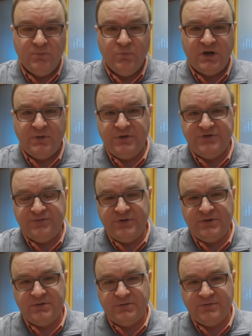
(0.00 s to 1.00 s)
when I went to an
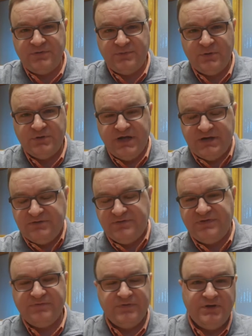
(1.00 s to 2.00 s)
ear, nose, throat doctor
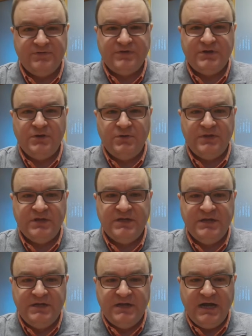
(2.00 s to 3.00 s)
several years ago that
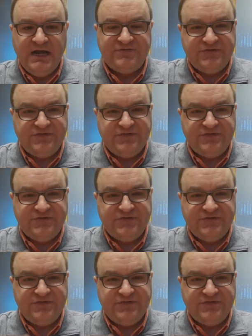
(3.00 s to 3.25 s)
I